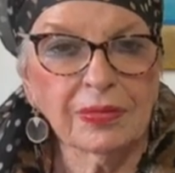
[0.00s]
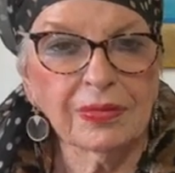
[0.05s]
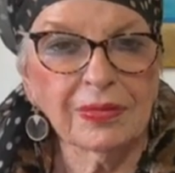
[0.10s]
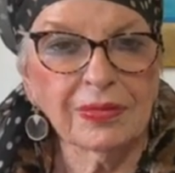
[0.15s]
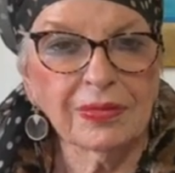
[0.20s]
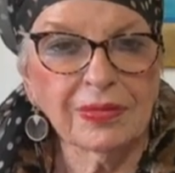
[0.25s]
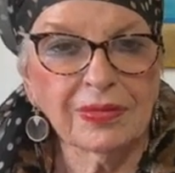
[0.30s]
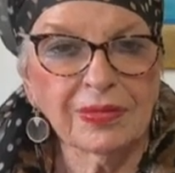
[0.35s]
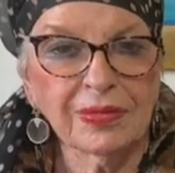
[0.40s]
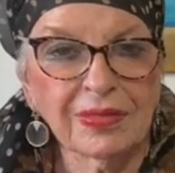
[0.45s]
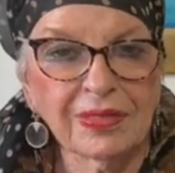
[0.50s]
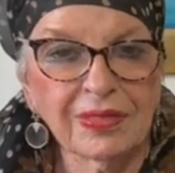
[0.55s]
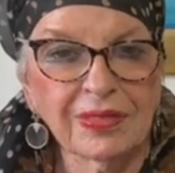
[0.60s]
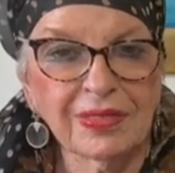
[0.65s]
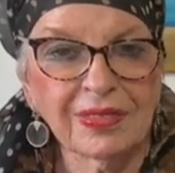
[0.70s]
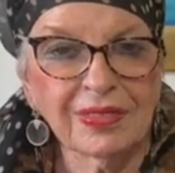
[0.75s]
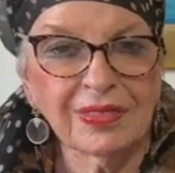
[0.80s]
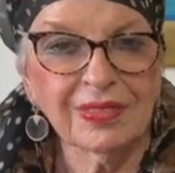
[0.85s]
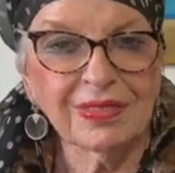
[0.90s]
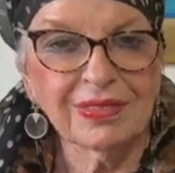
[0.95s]

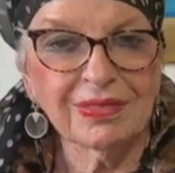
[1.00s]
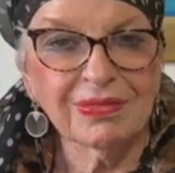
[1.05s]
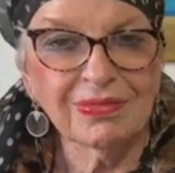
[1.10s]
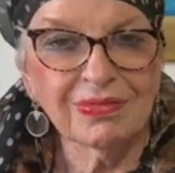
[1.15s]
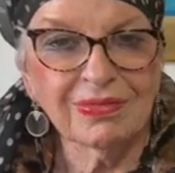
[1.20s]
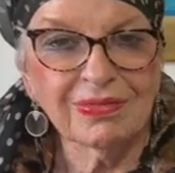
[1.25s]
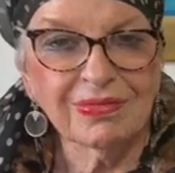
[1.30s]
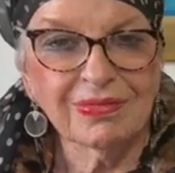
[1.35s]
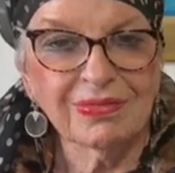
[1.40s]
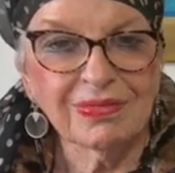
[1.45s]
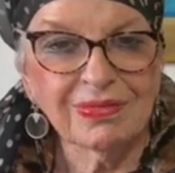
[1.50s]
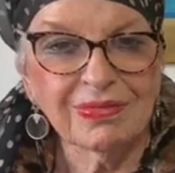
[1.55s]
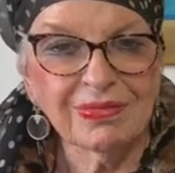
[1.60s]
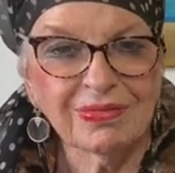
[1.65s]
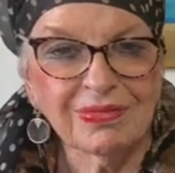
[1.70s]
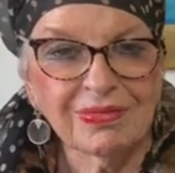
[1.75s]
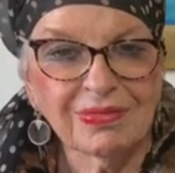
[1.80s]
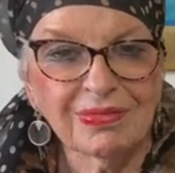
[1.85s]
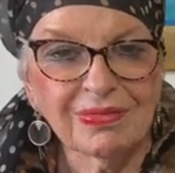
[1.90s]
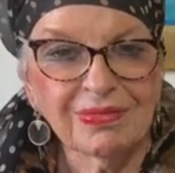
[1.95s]

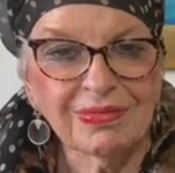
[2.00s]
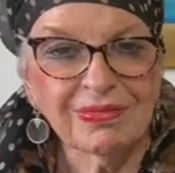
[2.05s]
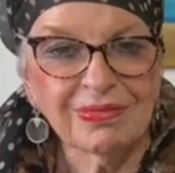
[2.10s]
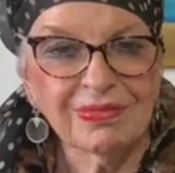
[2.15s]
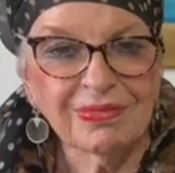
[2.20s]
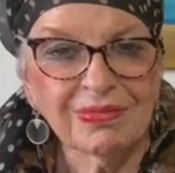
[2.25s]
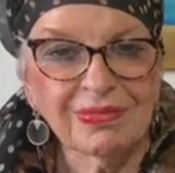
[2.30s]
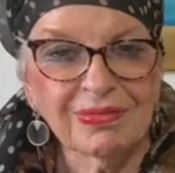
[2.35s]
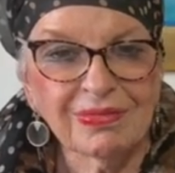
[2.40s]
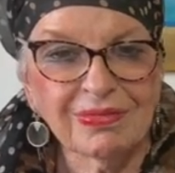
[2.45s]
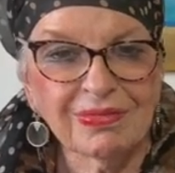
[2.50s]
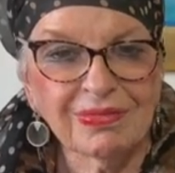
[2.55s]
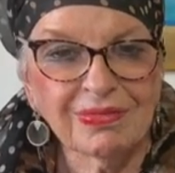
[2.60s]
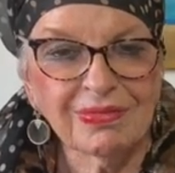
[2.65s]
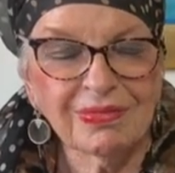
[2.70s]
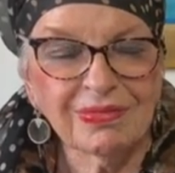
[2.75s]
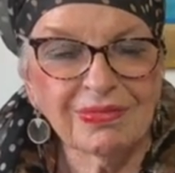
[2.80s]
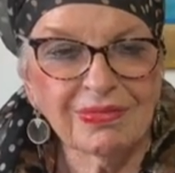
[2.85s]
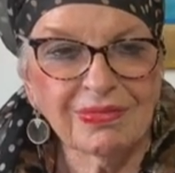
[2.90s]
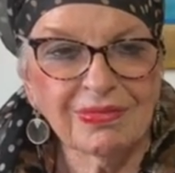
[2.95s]

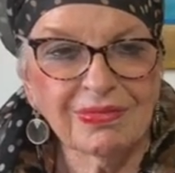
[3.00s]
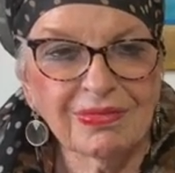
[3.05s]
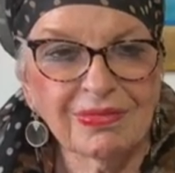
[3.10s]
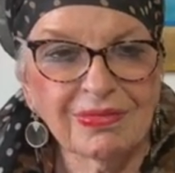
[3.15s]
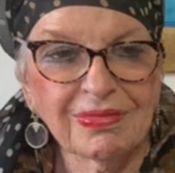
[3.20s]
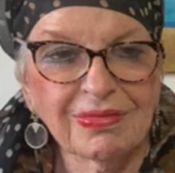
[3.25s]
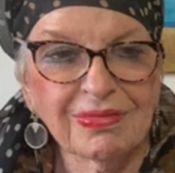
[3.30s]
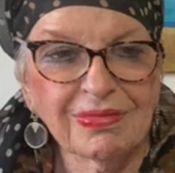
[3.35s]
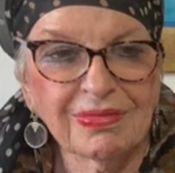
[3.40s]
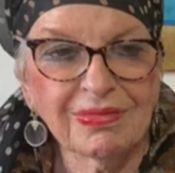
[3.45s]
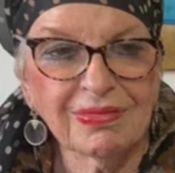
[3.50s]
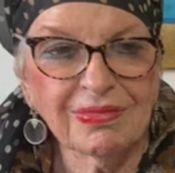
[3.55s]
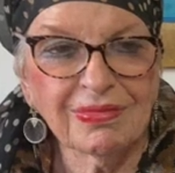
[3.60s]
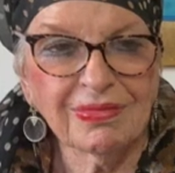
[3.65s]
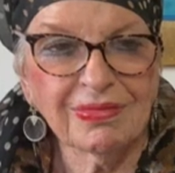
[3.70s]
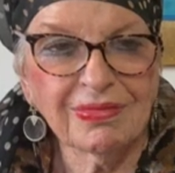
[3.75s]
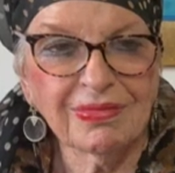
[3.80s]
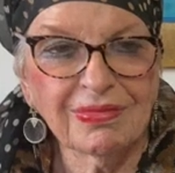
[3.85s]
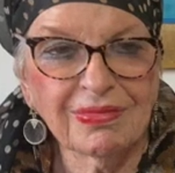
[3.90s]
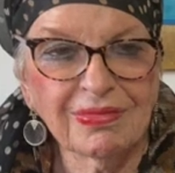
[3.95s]

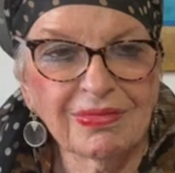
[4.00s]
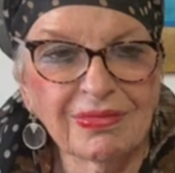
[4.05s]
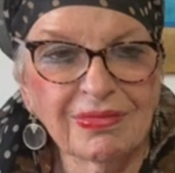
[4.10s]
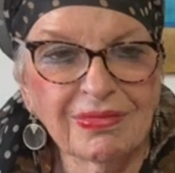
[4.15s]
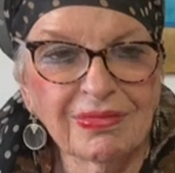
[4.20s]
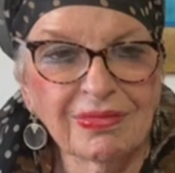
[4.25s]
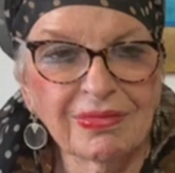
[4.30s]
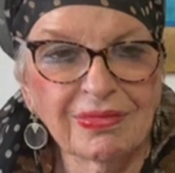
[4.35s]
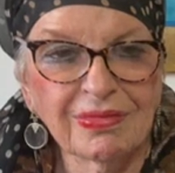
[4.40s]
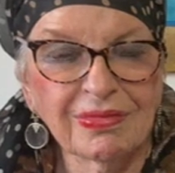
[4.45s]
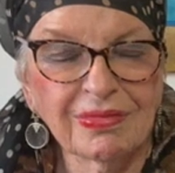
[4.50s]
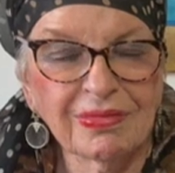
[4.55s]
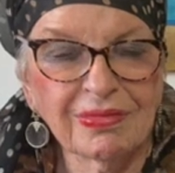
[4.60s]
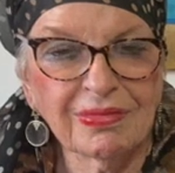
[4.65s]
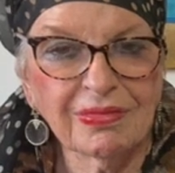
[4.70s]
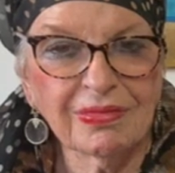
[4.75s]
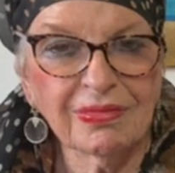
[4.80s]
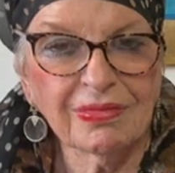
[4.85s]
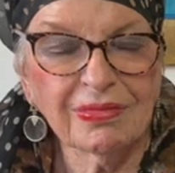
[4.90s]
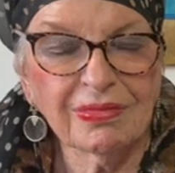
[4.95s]

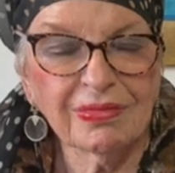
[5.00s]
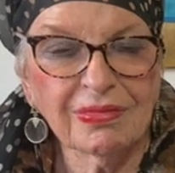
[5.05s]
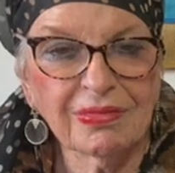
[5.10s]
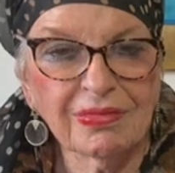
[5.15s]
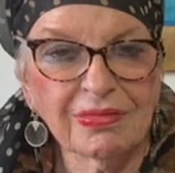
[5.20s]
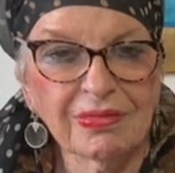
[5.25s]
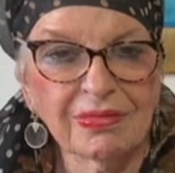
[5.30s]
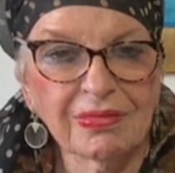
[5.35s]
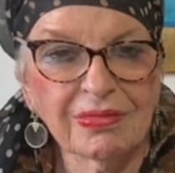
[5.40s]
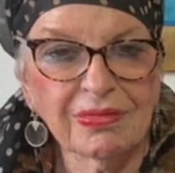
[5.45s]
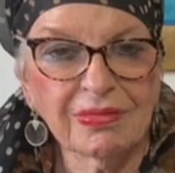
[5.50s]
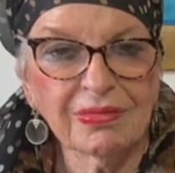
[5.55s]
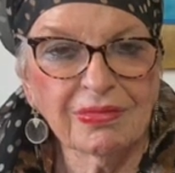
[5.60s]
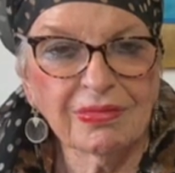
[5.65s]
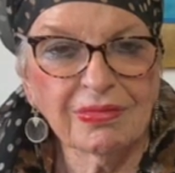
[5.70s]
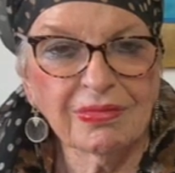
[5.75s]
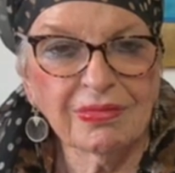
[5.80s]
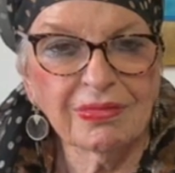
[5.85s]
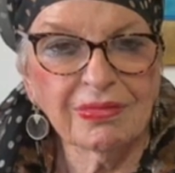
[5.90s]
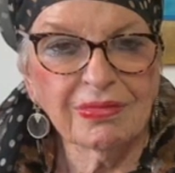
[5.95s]

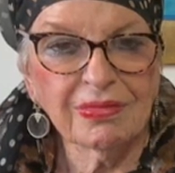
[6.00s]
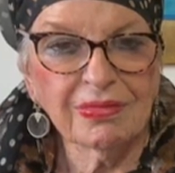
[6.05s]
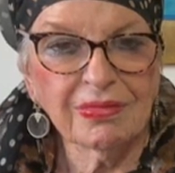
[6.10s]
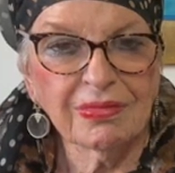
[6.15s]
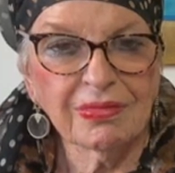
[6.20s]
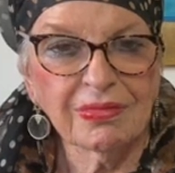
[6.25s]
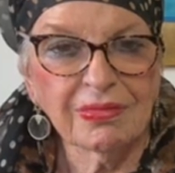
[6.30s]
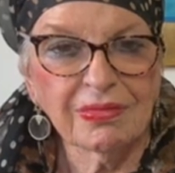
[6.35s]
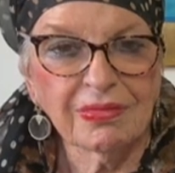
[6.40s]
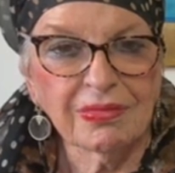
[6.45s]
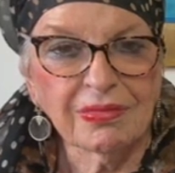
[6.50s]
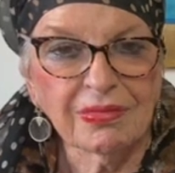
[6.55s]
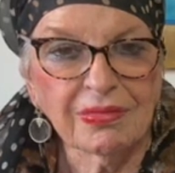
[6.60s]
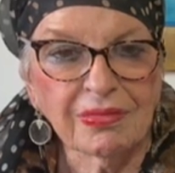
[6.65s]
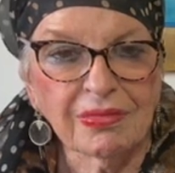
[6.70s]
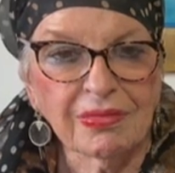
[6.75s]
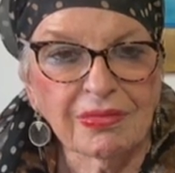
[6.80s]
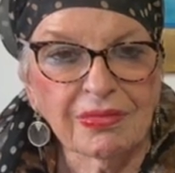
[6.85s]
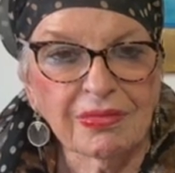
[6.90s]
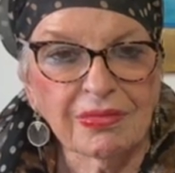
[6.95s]

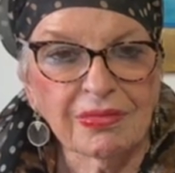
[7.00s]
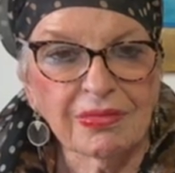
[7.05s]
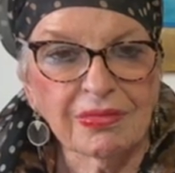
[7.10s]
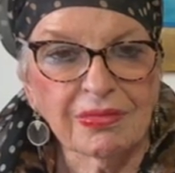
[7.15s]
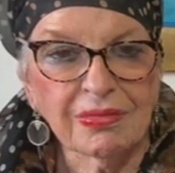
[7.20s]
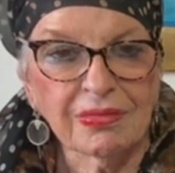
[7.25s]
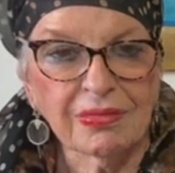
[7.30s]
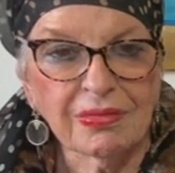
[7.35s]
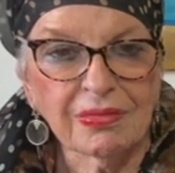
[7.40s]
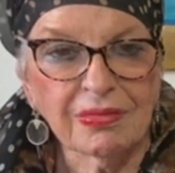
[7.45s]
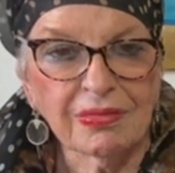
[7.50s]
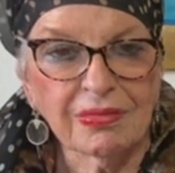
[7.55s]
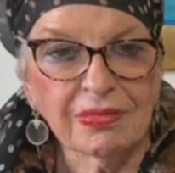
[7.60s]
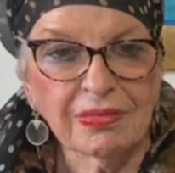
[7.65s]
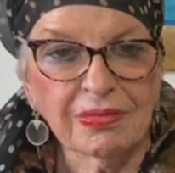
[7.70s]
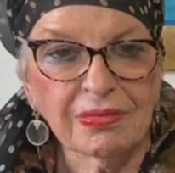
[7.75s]
The person shown says nothing.